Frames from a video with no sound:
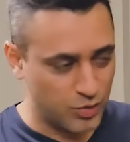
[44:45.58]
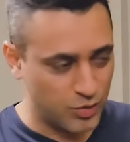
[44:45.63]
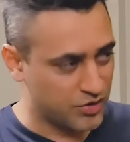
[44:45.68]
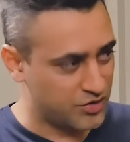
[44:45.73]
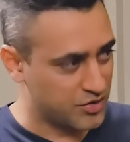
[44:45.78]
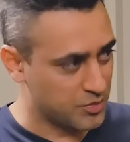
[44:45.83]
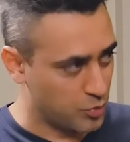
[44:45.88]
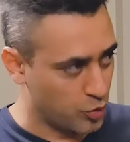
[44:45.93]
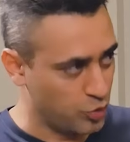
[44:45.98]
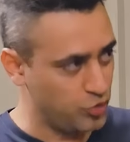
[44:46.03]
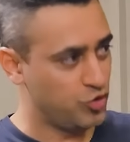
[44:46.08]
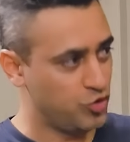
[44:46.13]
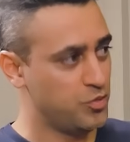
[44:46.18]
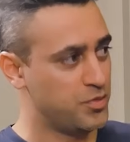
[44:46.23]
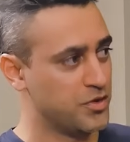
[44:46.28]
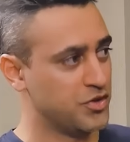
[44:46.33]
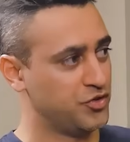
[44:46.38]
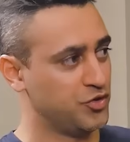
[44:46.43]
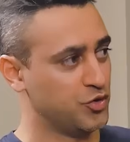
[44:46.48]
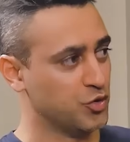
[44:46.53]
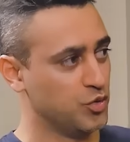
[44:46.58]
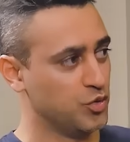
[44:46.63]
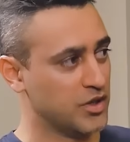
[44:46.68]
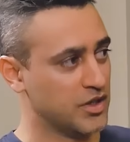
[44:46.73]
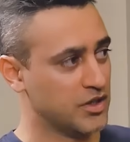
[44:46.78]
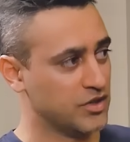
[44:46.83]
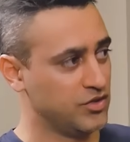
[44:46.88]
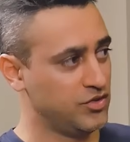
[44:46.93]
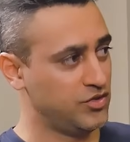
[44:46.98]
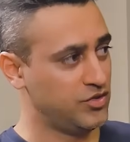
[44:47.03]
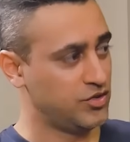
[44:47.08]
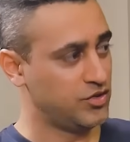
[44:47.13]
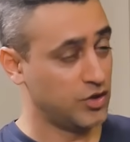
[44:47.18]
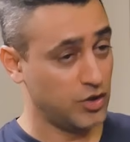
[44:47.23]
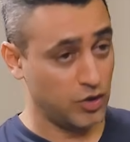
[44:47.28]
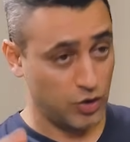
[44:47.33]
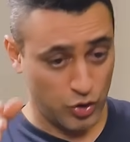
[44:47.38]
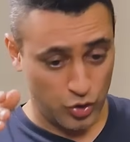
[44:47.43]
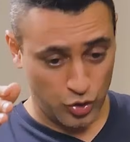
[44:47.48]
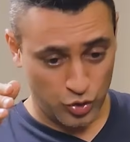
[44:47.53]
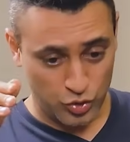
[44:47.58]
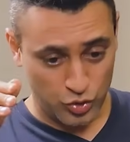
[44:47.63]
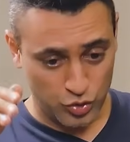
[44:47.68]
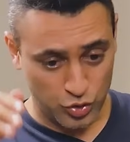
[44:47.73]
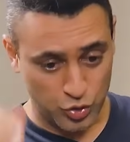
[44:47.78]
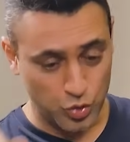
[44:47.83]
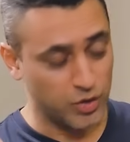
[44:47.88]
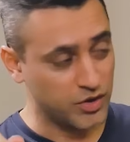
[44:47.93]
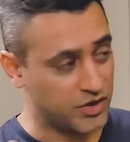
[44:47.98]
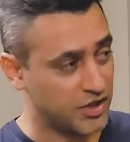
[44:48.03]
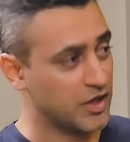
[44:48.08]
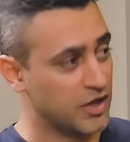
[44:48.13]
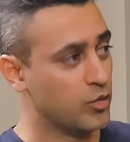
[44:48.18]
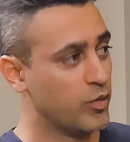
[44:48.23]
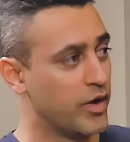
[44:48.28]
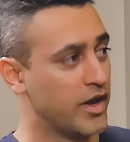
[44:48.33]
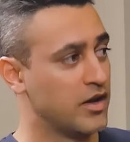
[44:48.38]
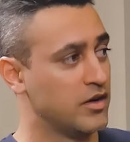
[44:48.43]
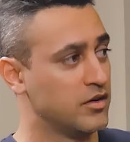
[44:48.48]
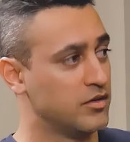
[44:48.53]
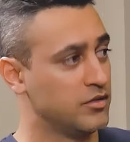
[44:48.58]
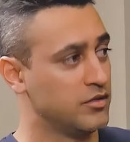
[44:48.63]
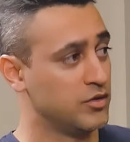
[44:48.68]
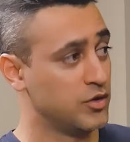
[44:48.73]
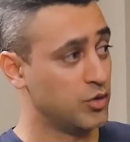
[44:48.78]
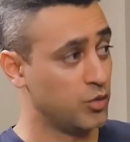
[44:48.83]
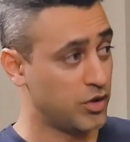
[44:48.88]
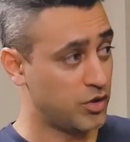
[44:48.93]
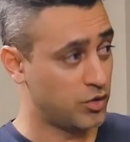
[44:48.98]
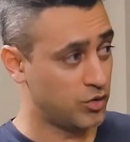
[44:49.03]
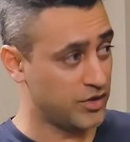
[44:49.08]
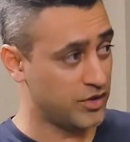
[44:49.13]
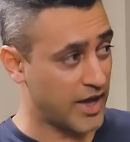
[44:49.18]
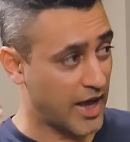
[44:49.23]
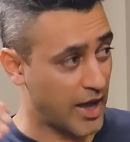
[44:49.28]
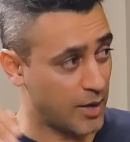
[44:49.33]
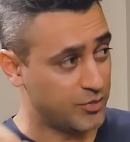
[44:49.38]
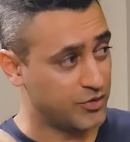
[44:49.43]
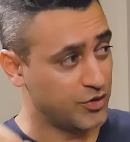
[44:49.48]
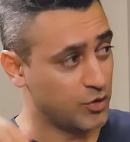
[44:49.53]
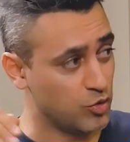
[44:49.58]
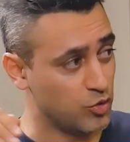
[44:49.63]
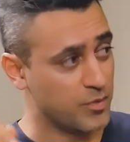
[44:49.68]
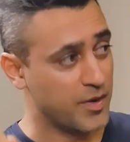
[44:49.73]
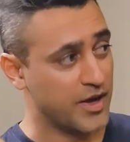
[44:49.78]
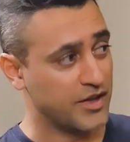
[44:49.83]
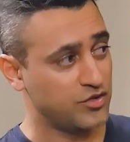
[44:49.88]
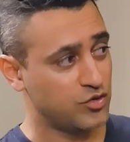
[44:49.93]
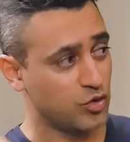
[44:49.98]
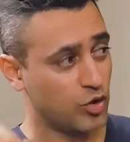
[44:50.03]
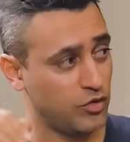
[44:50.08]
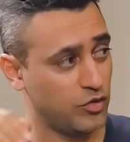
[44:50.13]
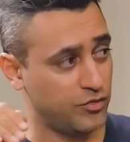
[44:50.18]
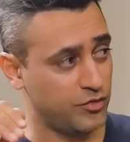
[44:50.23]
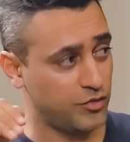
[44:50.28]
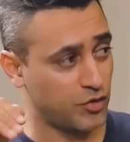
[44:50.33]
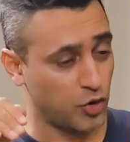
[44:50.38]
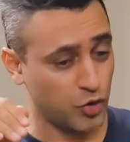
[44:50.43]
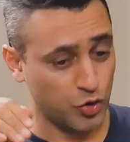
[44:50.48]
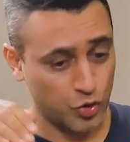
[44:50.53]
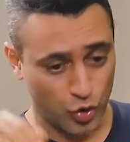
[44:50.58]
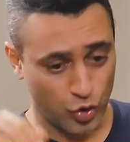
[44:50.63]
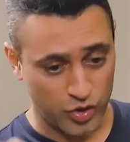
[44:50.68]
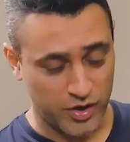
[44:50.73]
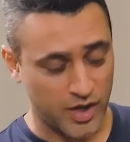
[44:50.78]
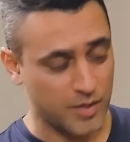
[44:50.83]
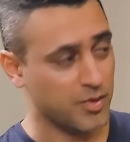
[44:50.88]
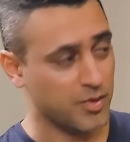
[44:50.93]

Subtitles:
thing you are supposed to pursue is do a thing well. Do it to the absolute best of your